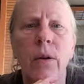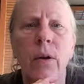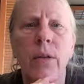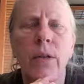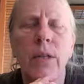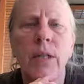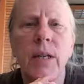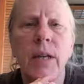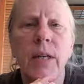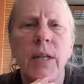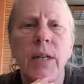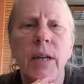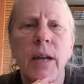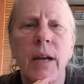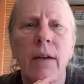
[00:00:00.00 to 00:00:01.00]
all of a
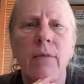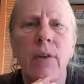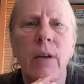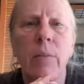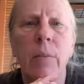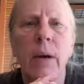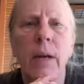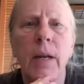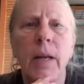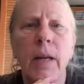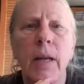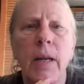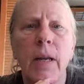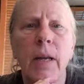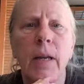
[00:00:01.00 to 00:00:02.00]
sudden
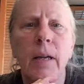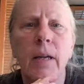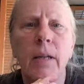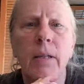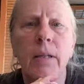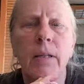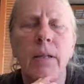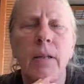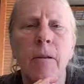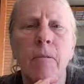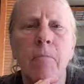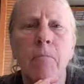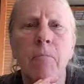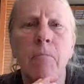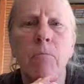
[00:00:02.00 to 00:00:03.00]
everybody is
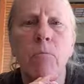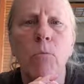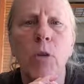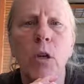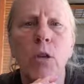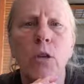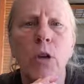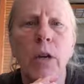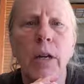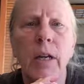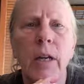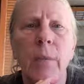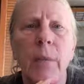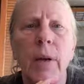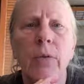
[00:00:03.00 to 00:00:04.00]

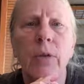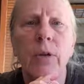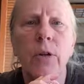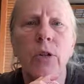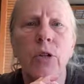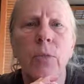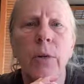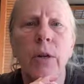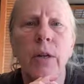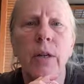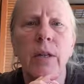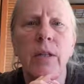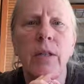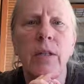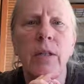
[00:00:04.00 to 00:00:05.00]
talking about their
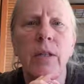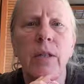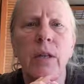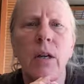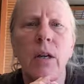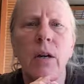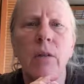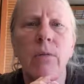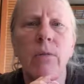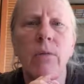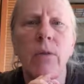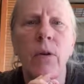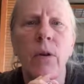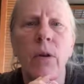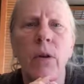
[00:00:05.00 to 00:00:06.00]
experiences of
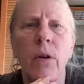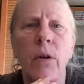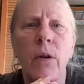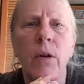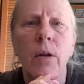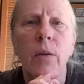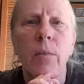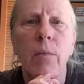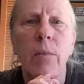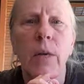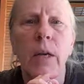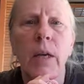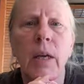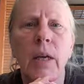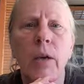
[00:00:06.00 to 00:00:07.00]

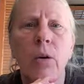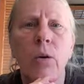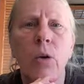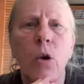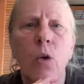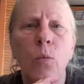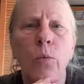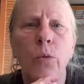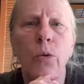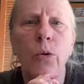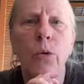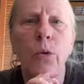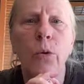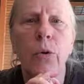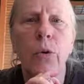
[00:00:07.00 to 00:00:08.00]
being
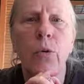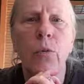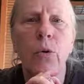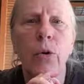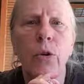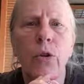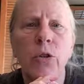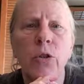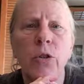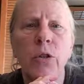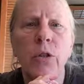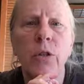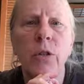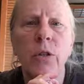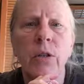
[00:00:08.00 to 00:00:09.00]
groped or
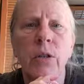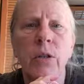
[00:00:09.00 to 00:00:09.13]
worse